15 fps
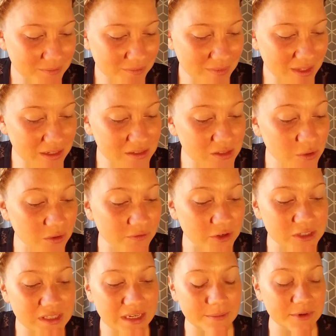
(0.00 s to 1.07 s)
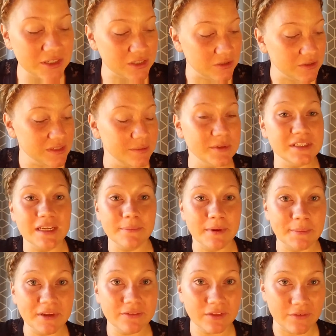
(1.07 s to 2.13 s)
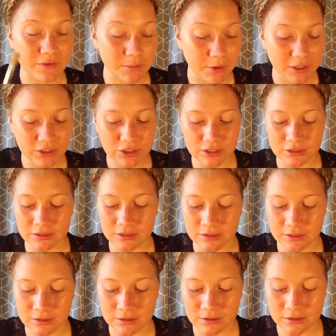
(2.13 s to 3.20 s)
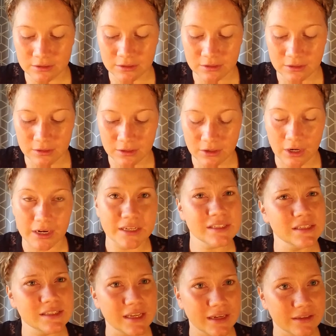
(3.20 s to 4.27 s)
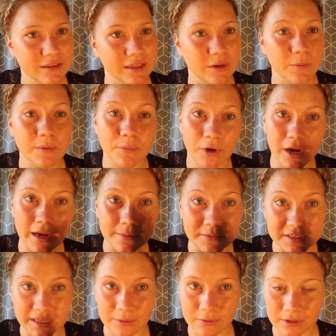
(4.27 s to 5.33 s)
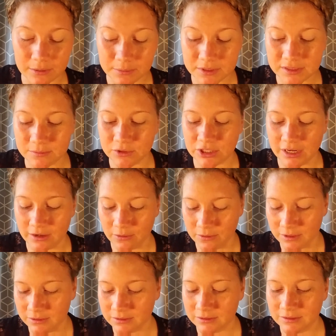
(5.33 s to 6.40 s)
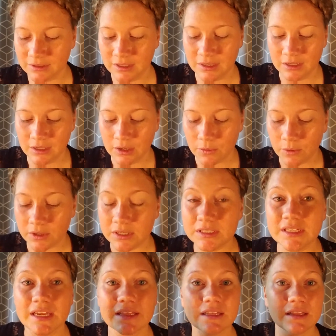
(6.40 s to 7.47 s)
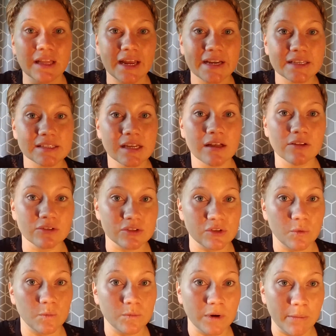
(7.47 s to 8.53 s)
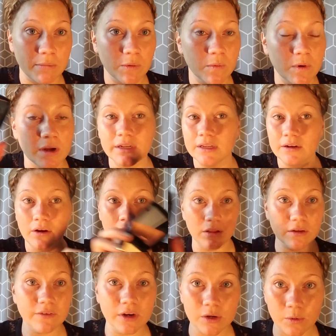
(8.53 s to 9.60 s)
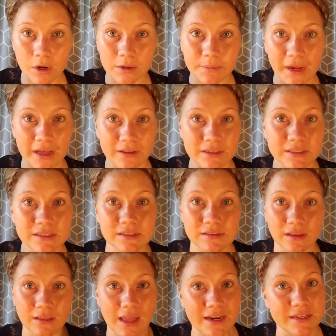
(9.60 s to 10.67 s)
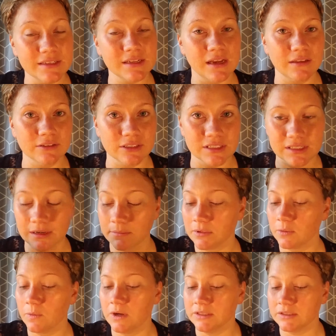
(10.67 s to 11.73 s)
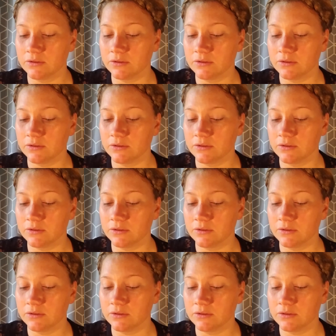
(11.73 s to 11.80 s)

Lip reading: So the first thing I'm going to do is I'm going to take my big fluffy brush. Or I guess the second thing. We primed, now we're going to put some shadow on. We're going to take the lightest color. So number 1, in all of our quad palettes, the lightest color is number 1.